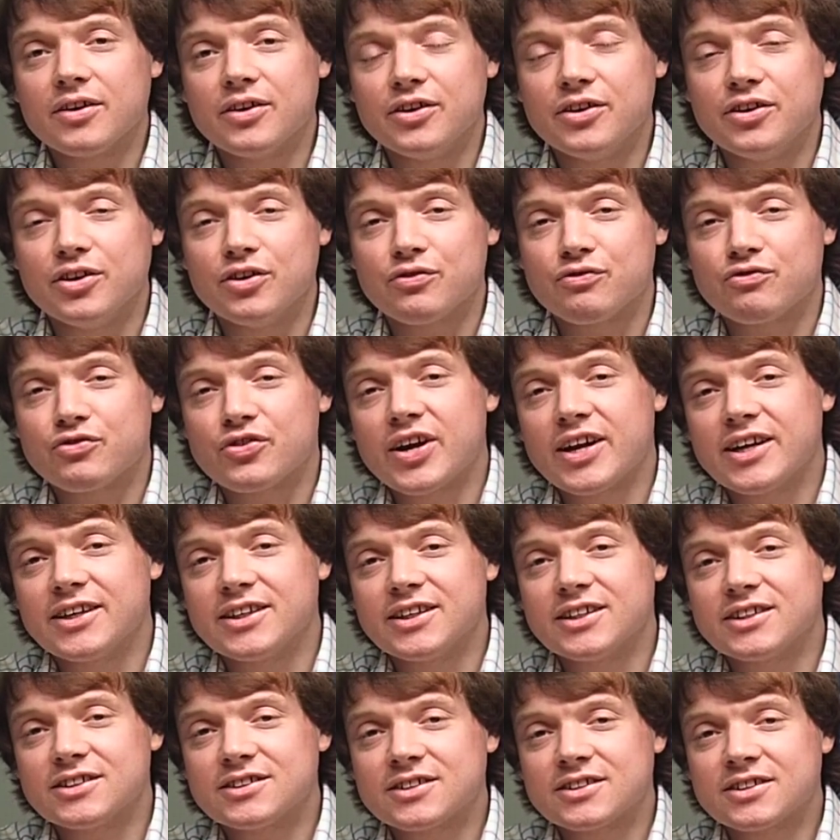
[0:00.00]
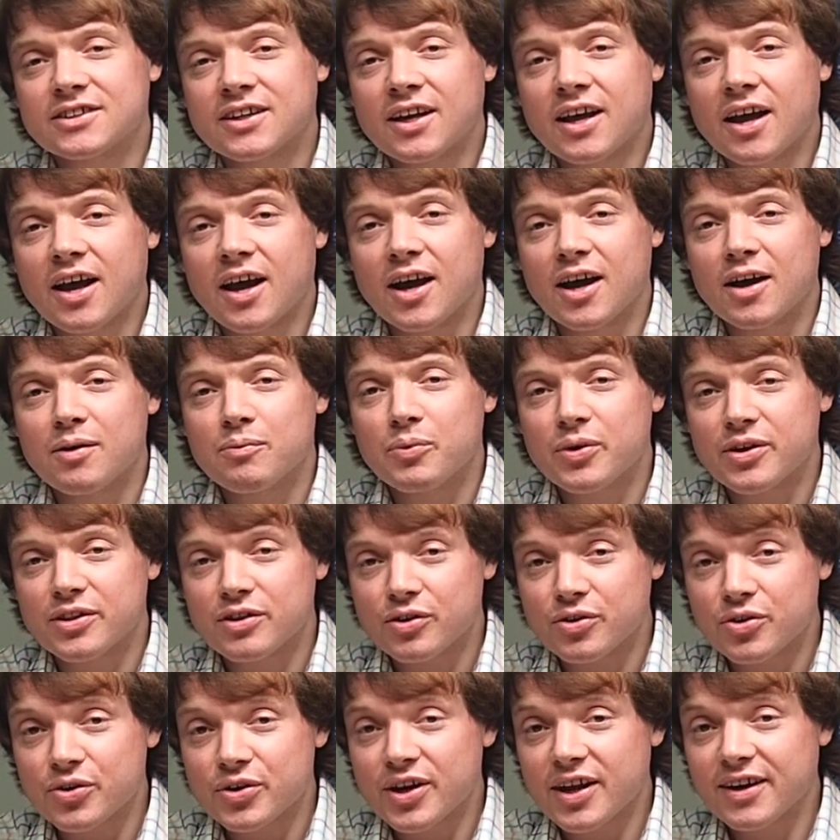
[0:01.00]
you've written it with a
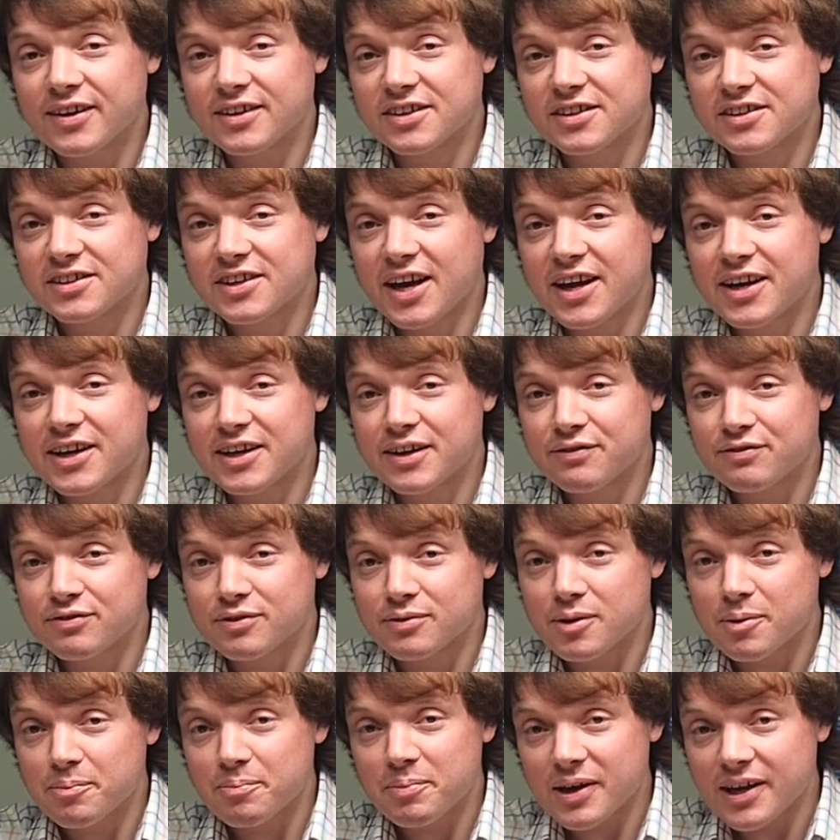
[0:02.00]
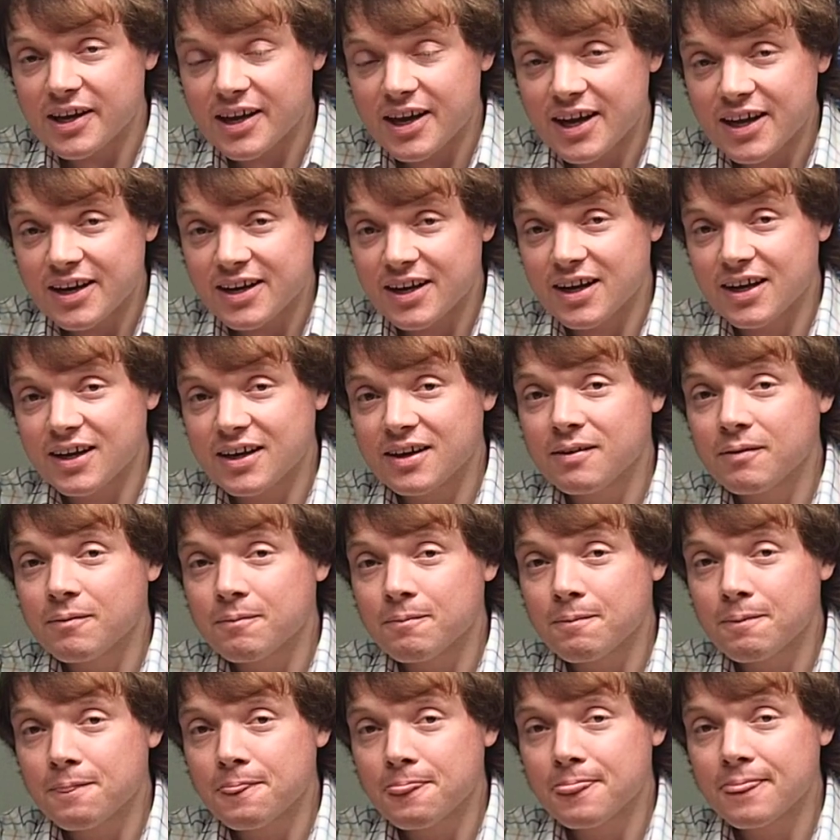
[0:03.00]
good understanding from the beginning,
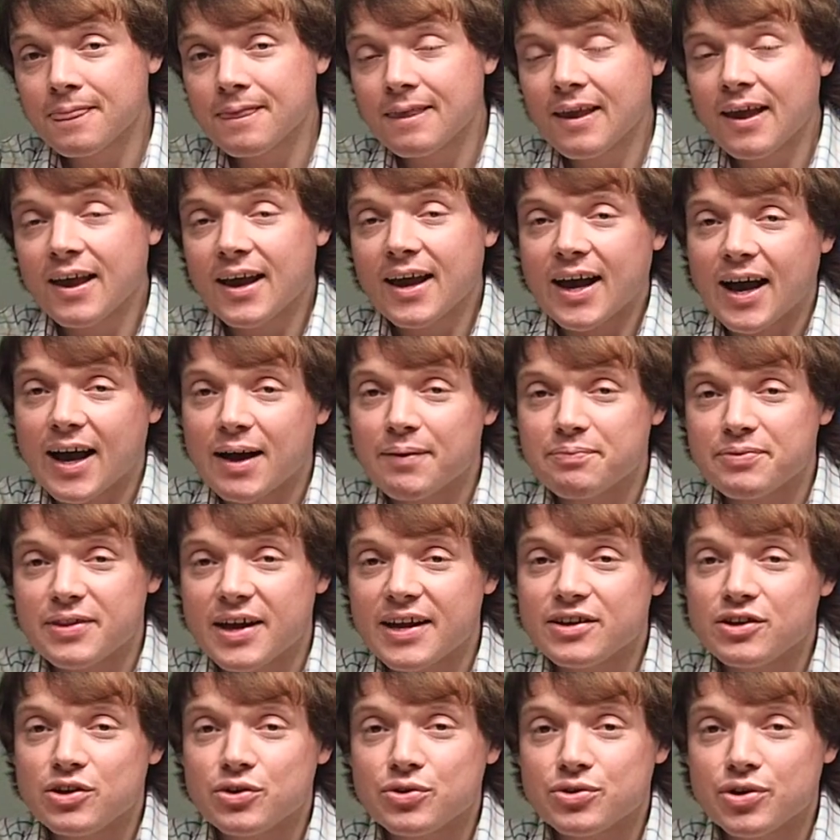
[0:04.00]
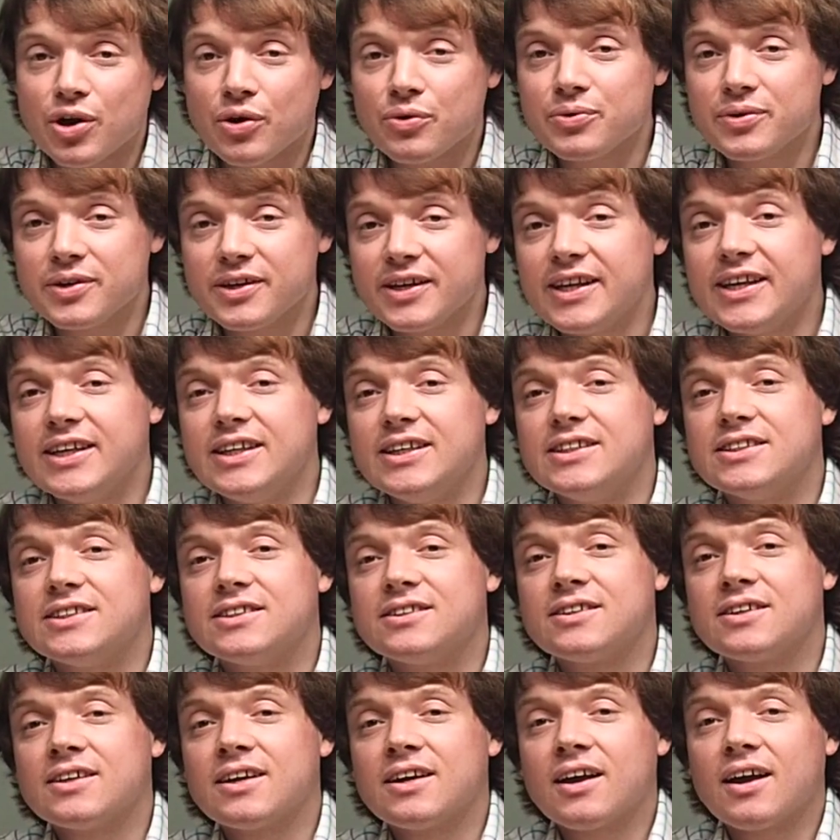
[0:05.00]
then you don't need
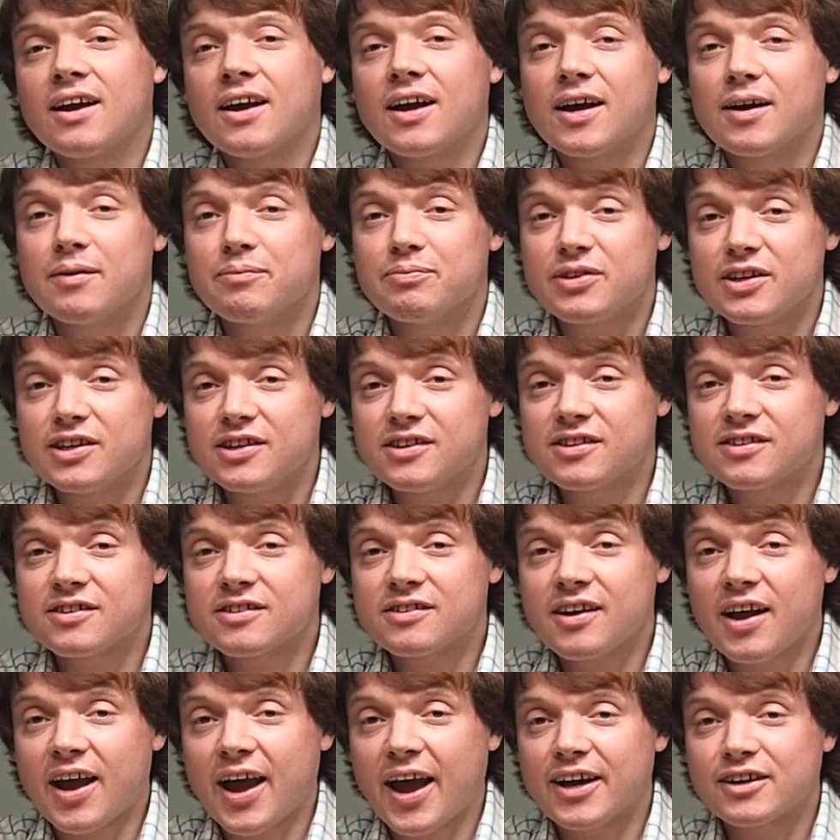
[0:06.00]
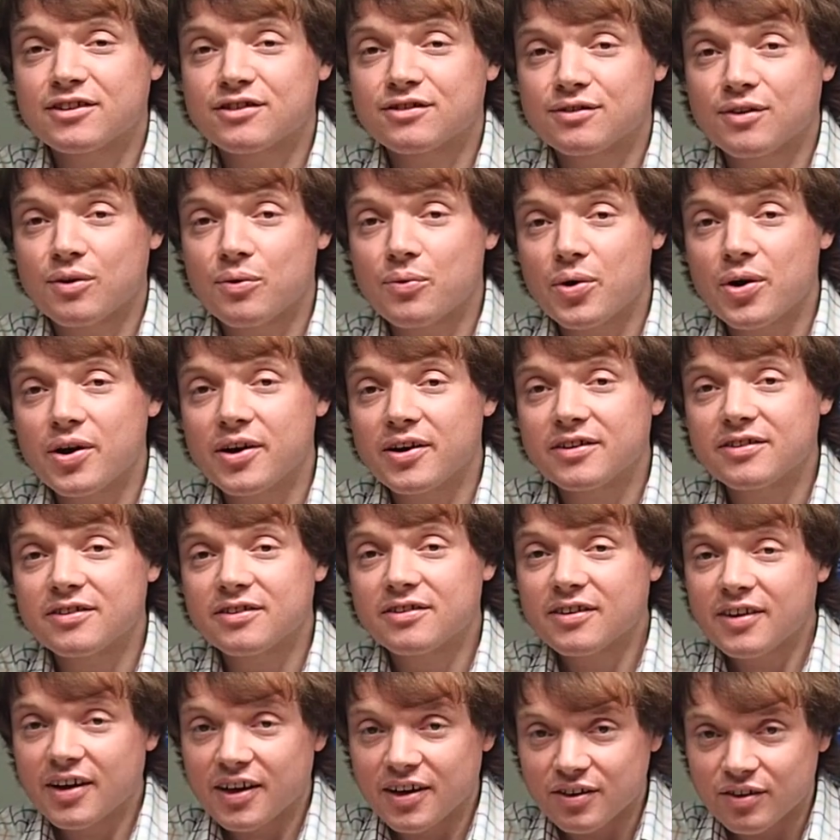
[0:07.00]
these extra
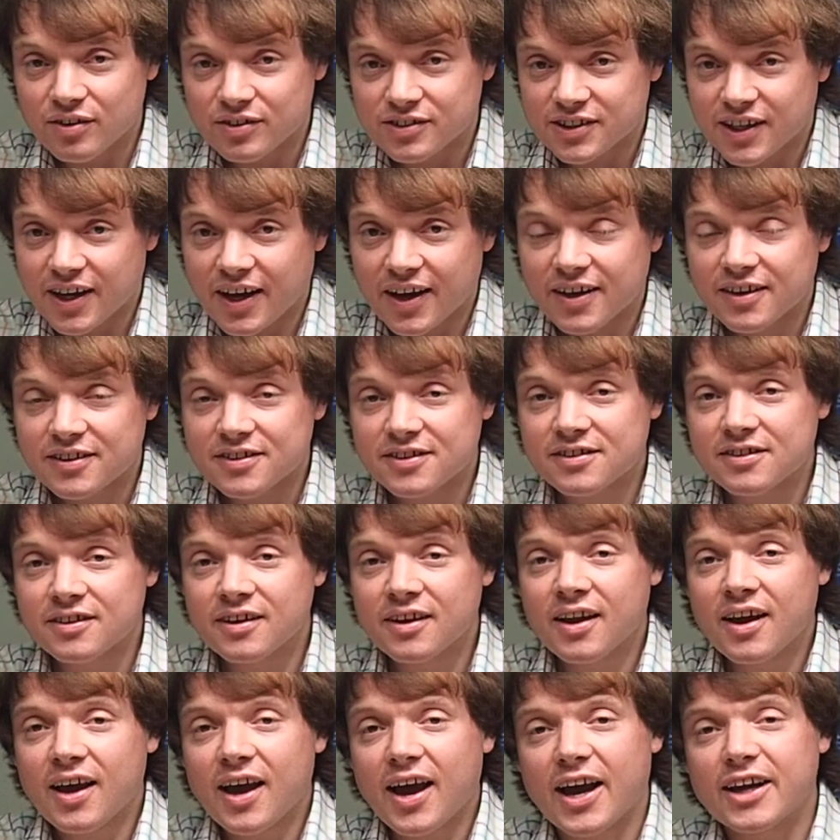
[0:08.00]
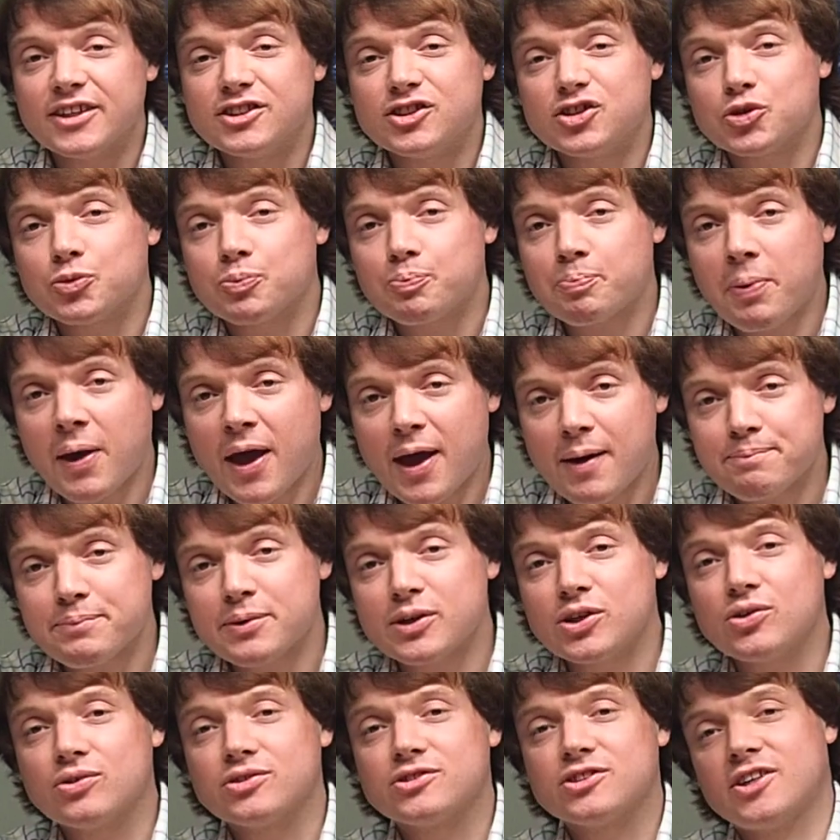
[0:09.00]
words in your text. And to pepper
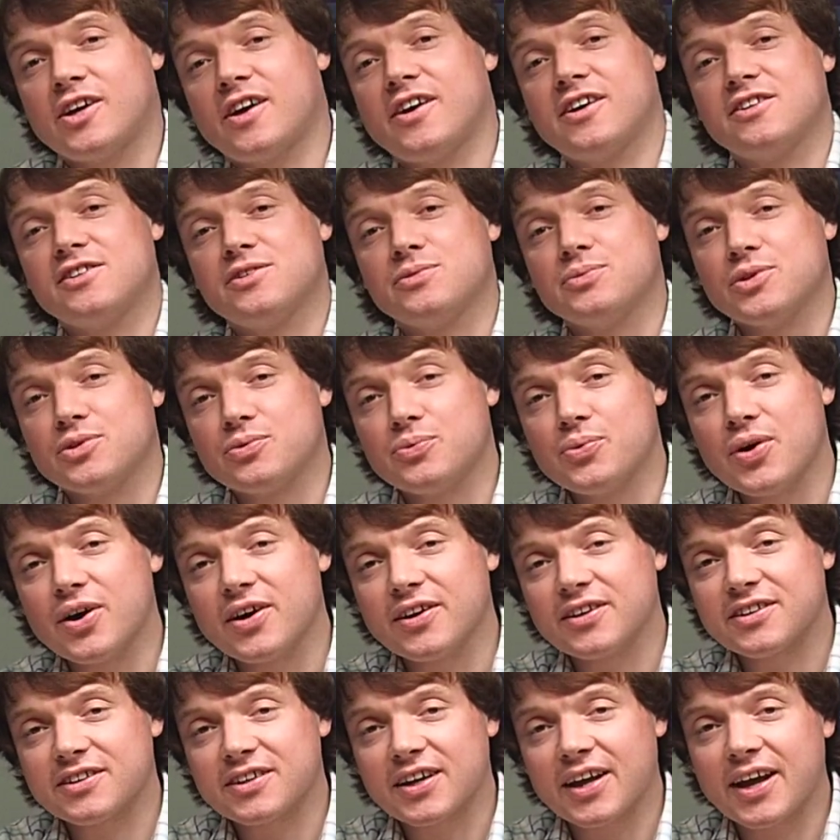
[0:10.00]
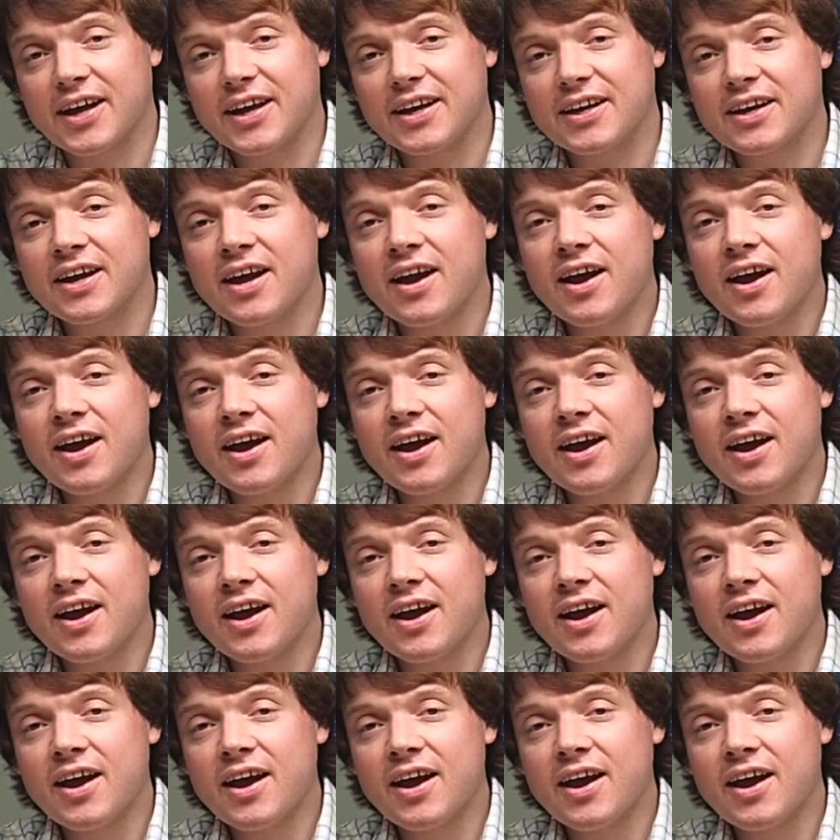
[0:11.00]
your text with words like